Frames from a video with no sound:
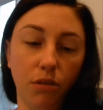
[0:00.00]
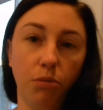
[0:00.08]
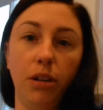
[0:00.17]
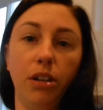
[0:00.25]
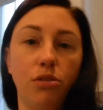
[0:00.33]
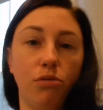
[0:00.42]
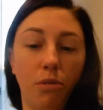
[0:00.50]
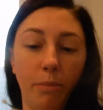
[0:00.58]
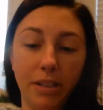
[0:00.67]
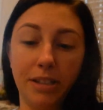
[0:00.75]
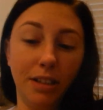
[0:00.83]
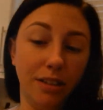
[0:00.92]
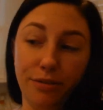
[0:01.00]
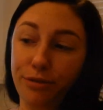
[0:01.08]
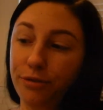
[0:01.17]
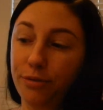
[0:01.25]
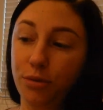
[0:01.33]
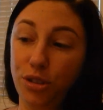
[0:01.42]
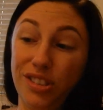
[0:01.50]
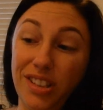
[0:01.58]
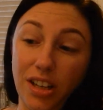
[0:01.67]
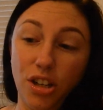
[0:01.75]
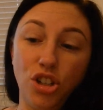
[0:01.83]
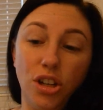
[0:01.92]
a good way to store my stuff which is
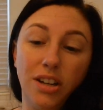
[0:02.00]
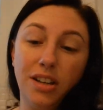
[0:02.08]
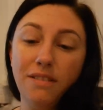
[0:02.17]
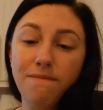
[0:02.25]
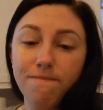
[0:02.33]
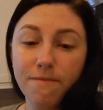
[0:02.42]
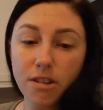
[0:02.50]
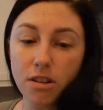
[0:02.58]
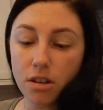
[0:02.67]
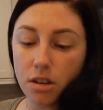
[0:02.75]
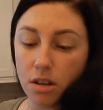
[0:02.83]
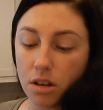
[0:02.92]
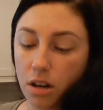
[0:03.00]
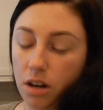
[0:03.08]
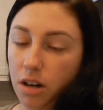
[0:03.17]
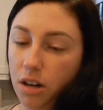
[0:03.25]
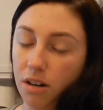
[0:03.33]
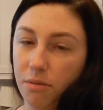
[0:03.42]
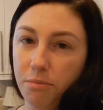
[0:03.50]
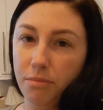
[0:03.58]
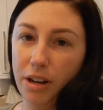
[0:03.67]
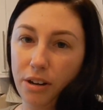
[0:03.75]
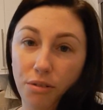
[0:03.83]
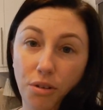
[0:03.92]
kind of shitty
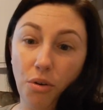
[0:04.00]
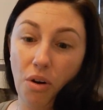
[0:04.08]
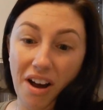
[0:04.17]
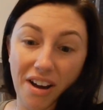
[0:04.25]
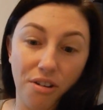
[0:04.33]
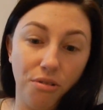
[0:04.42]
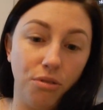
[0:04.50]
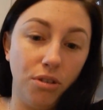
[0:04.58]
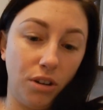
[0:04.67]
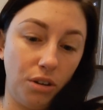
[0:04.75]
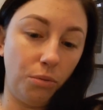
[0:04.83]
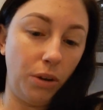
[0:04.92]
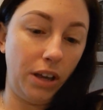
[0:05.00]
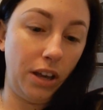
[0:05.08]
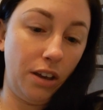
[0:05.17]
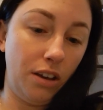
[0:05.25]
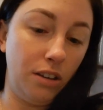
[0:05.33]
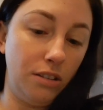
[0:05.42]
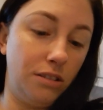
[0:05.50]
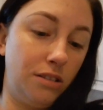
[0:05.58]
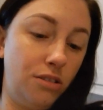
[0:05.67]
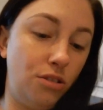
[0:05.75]
um i don't know how a good way is